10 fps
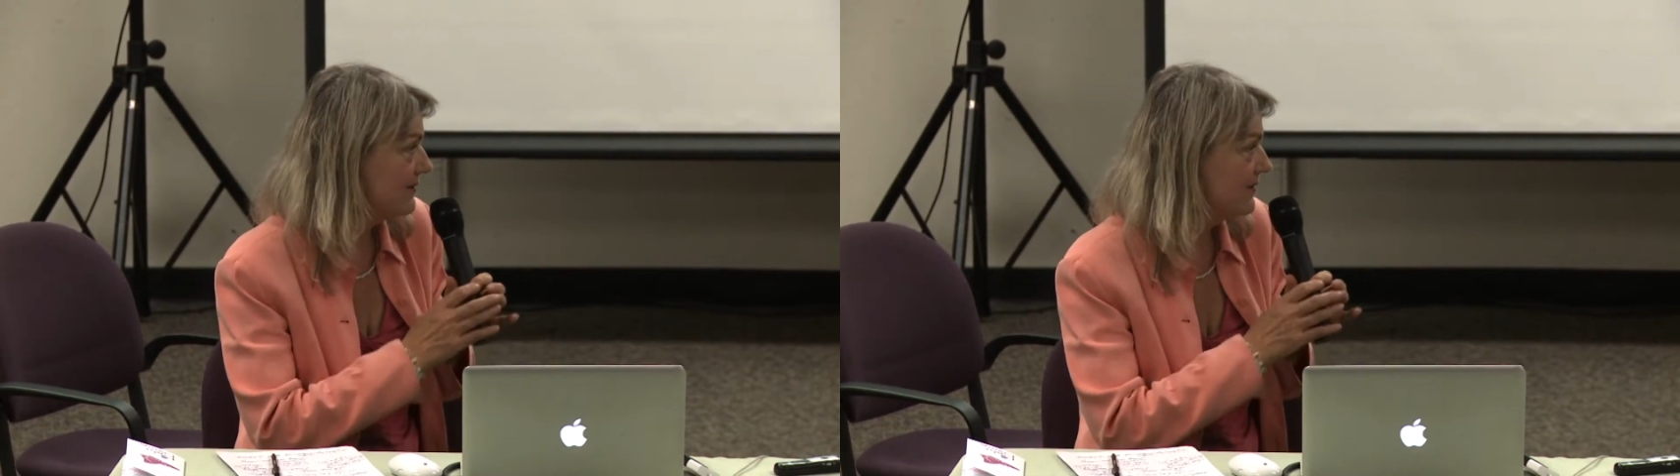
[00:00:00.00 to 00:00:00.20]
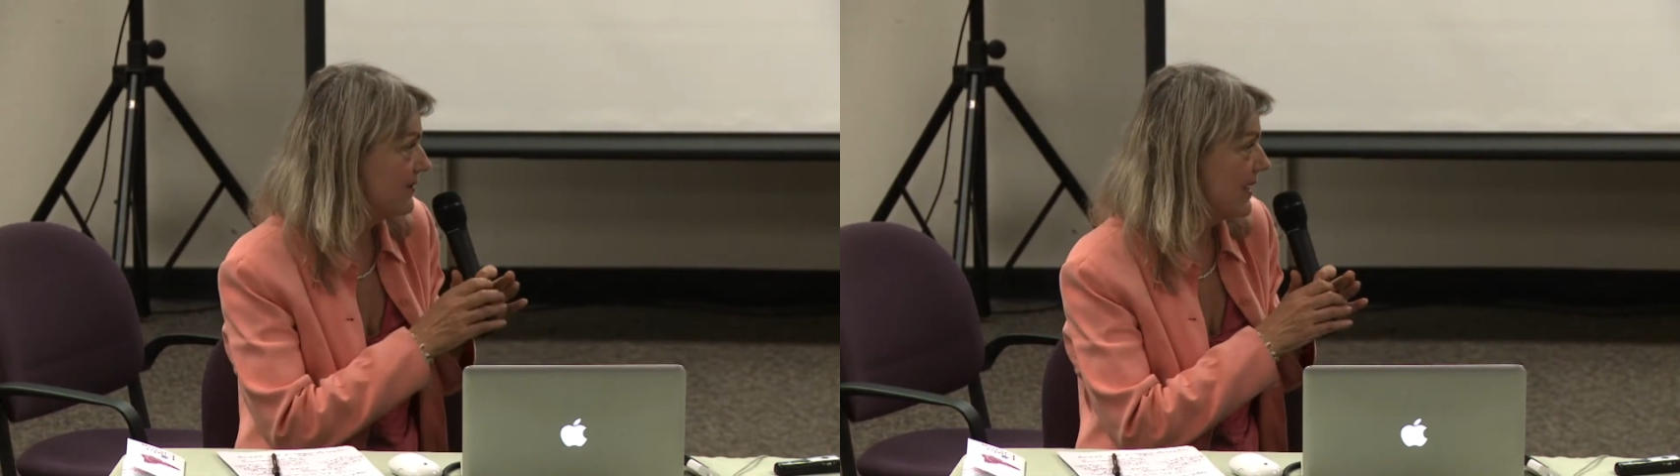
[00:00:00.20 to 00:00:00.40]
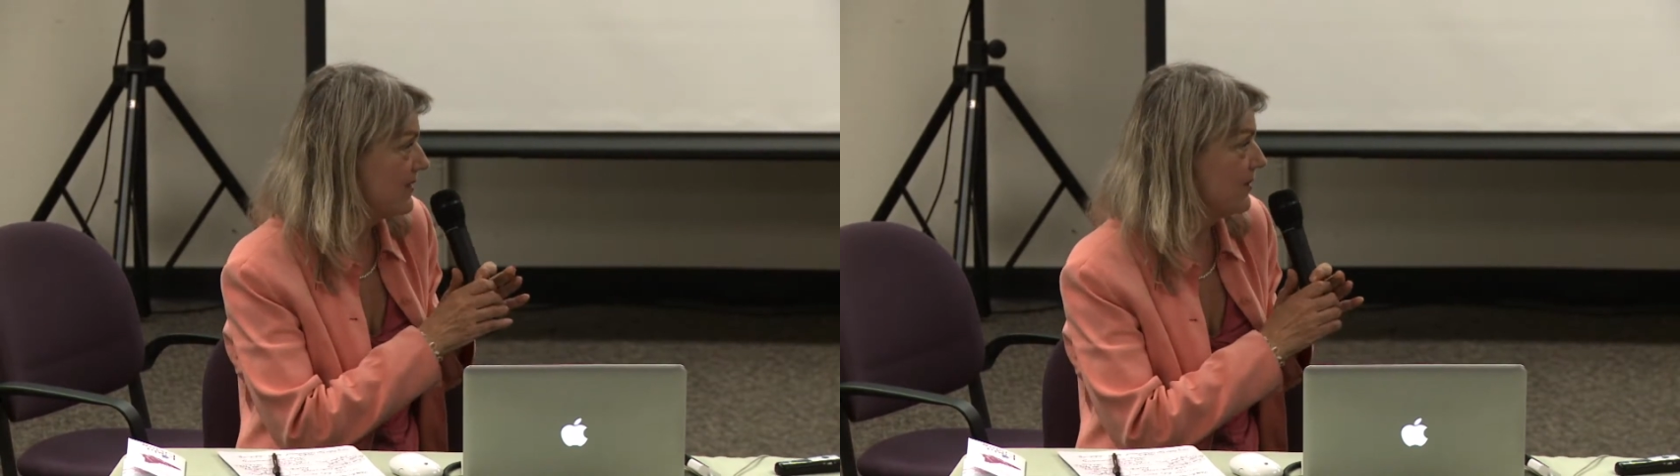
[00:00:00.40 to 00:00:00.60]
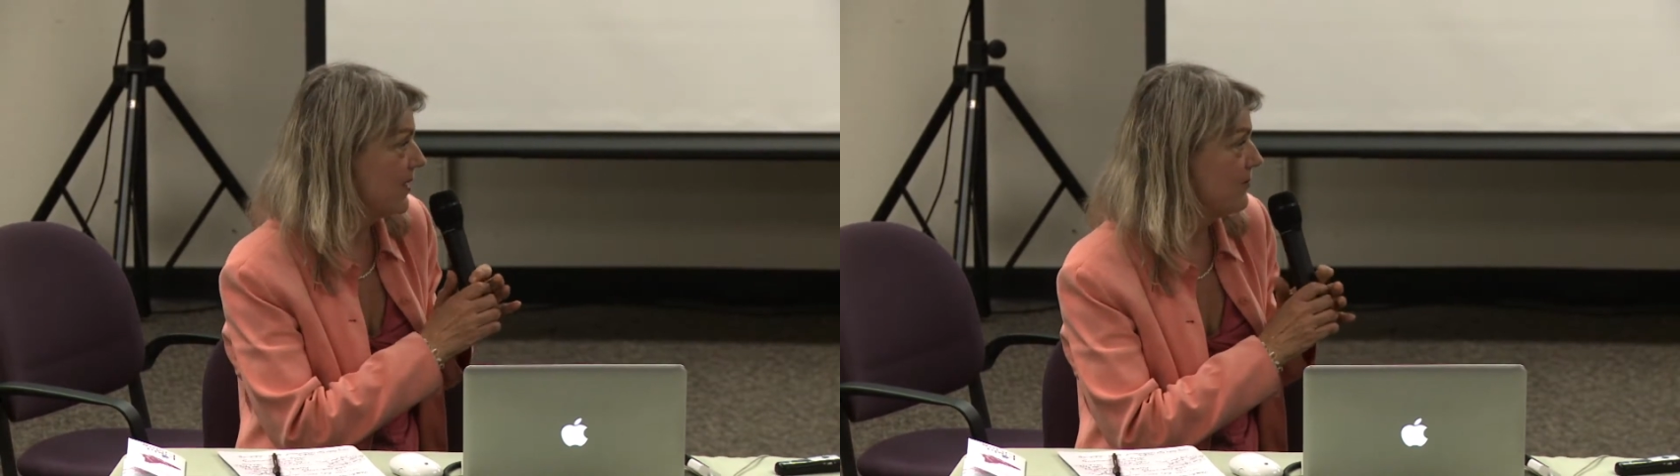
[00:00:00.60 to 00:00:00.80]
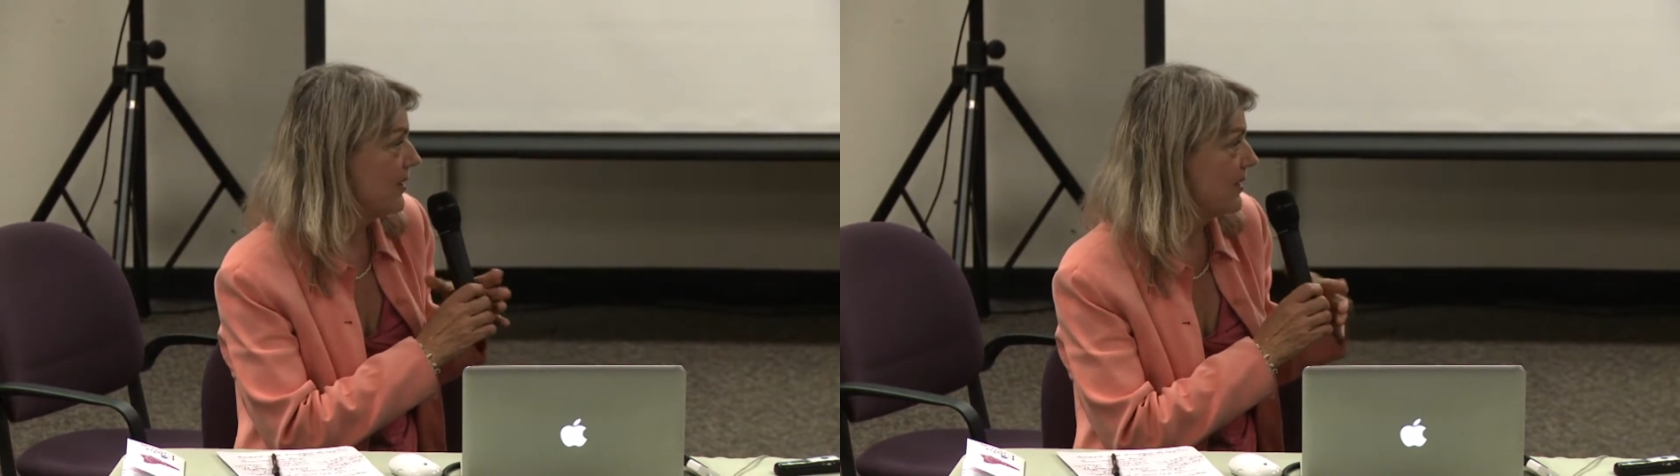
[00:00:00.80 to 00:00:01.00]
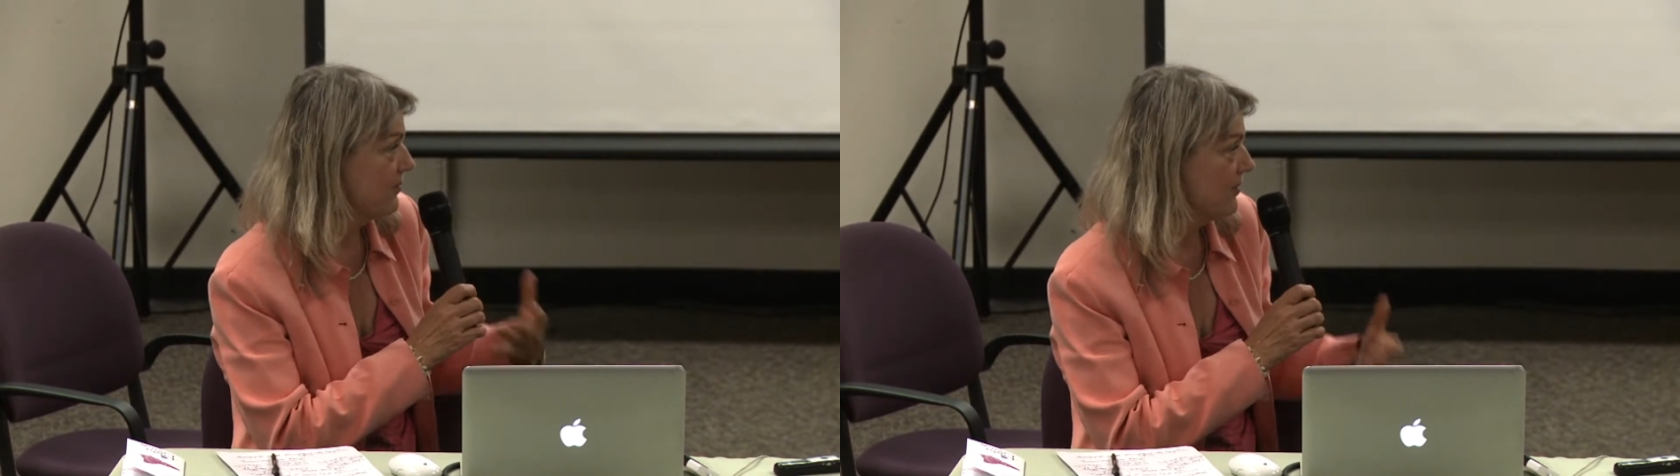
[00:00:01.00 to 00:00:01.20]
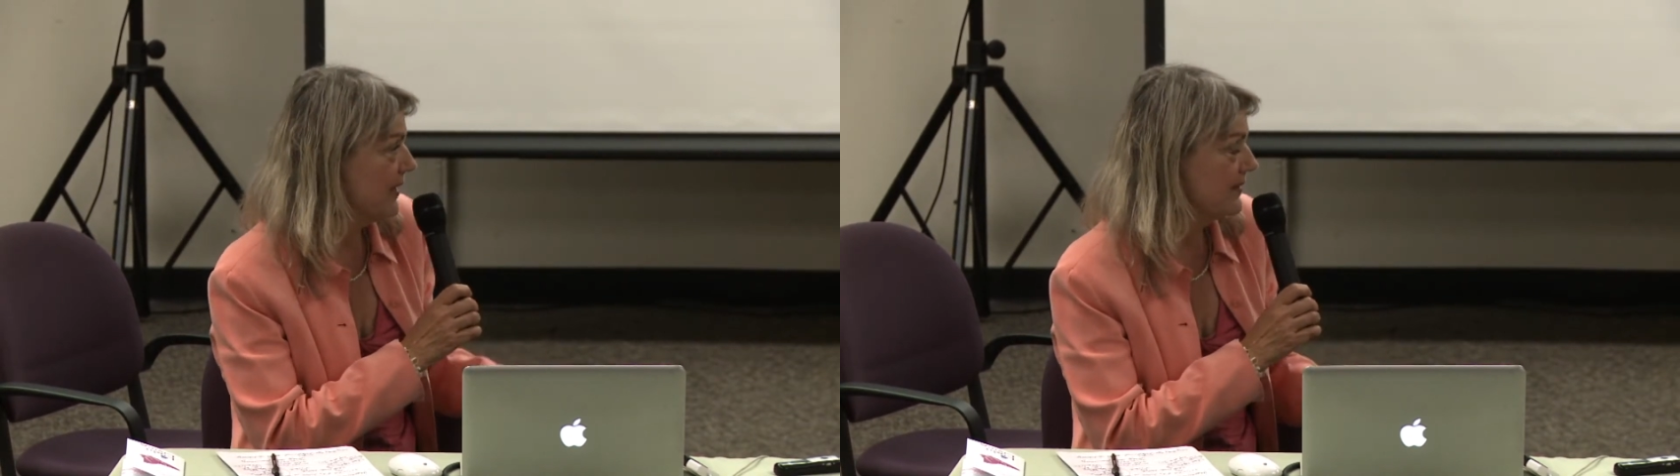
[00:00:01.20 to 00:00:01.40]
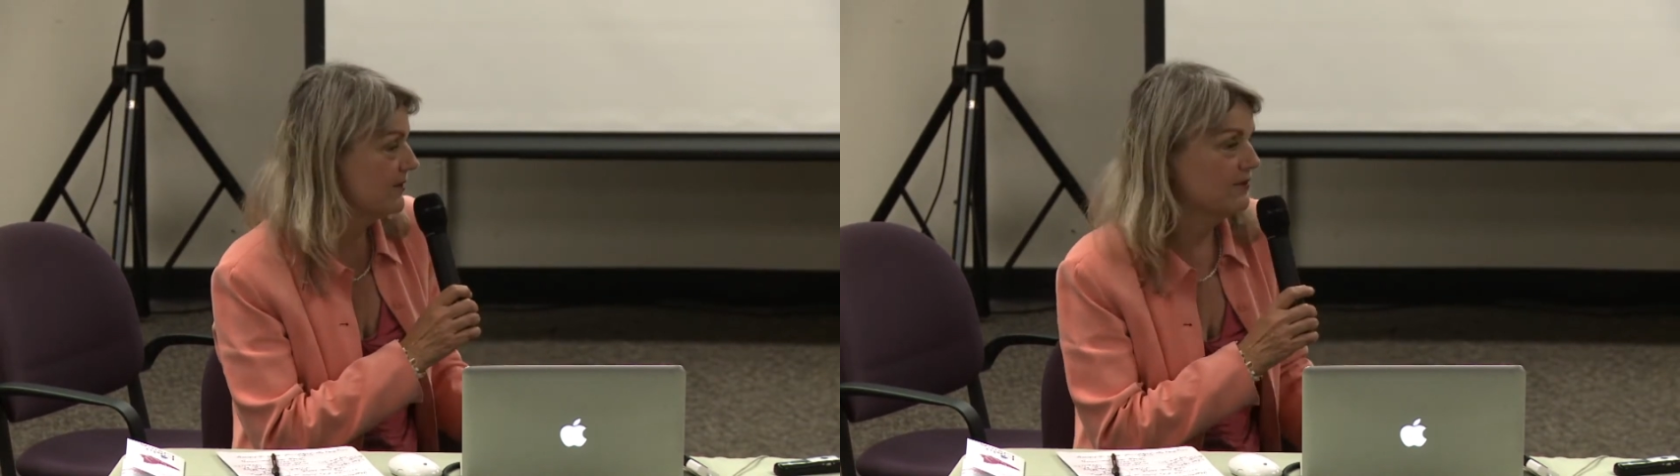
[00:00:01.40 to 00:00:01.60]
So that's what I want to go
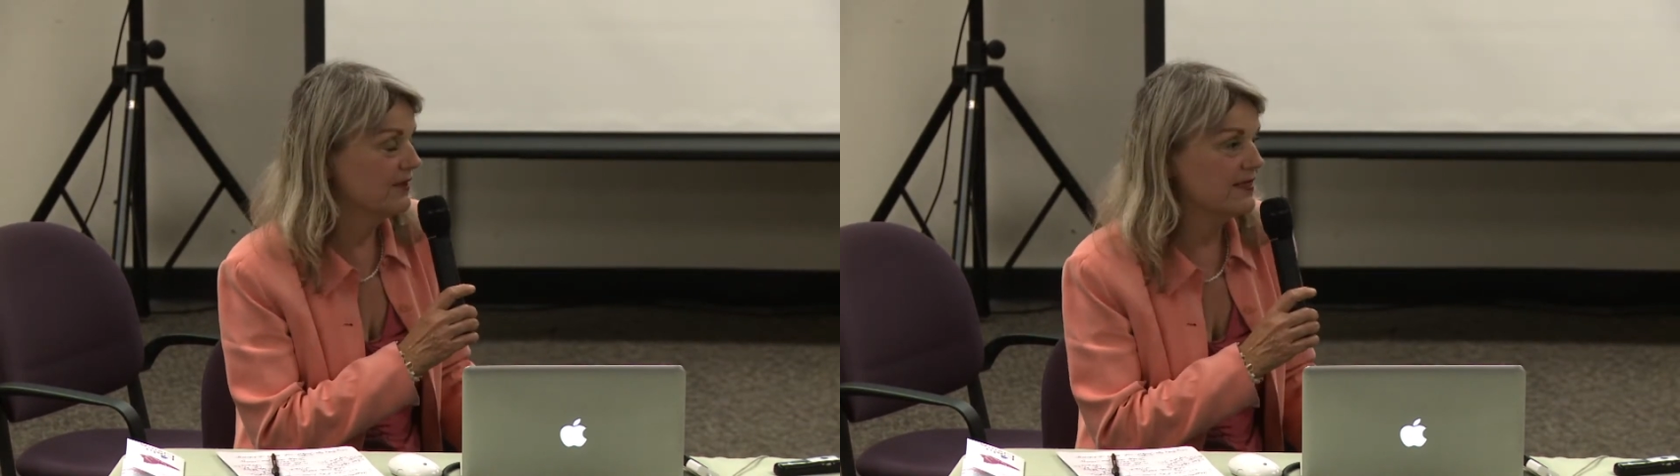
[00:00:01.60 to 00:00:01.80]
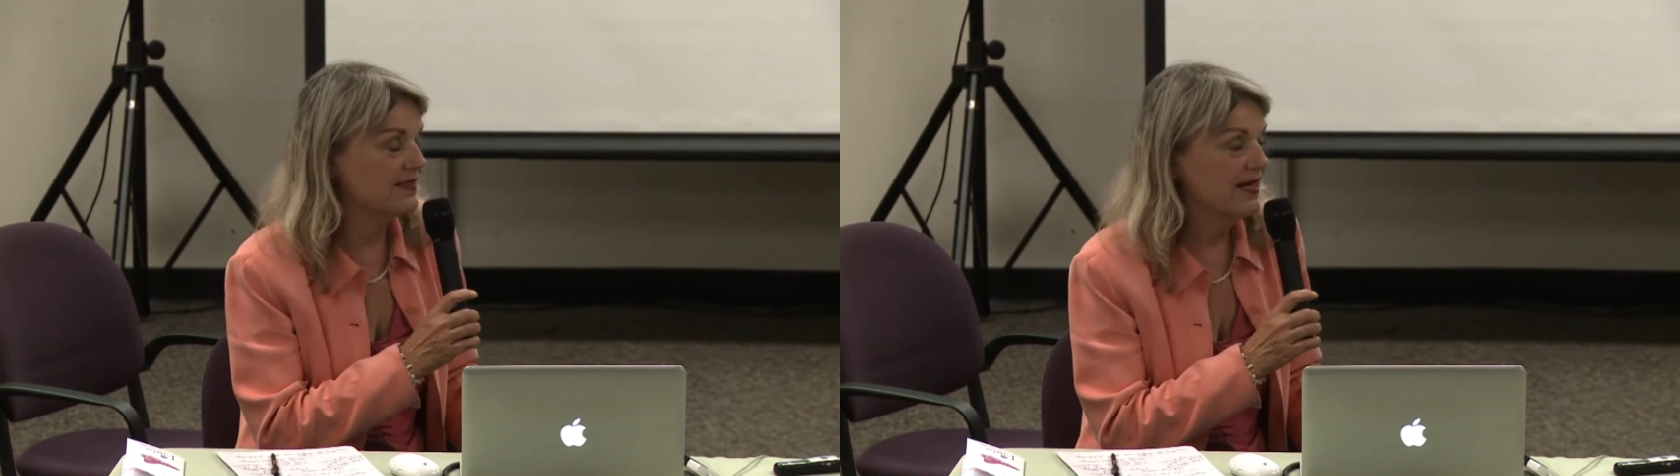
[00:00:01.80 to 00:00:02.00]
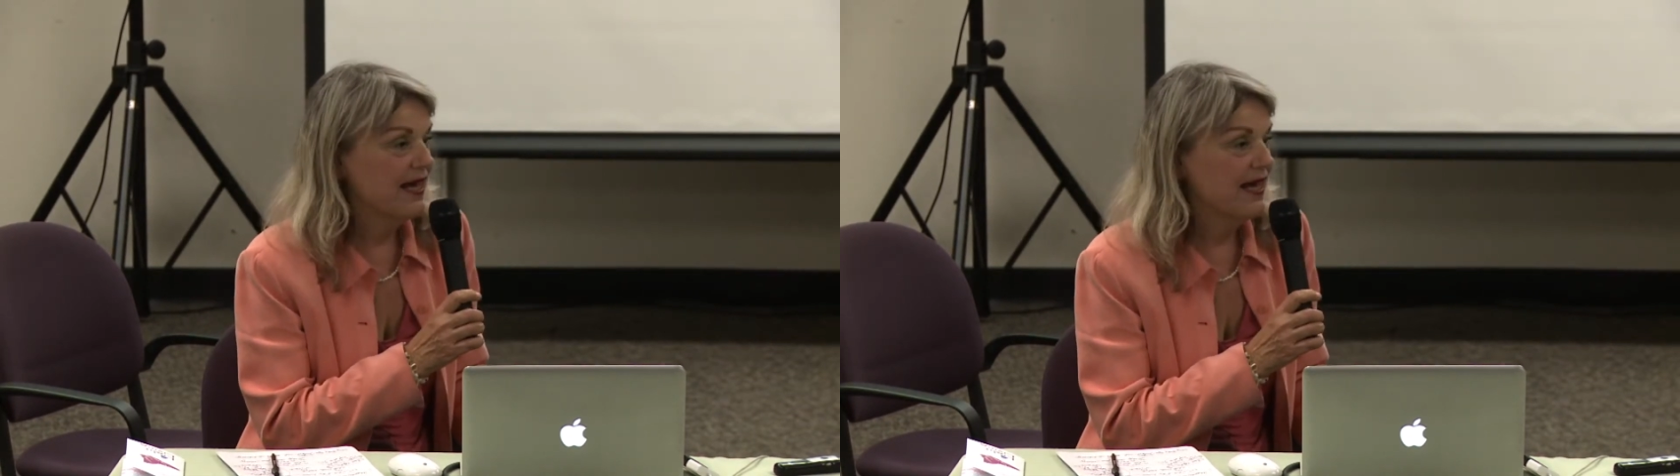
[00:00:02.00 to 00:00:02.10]
into is,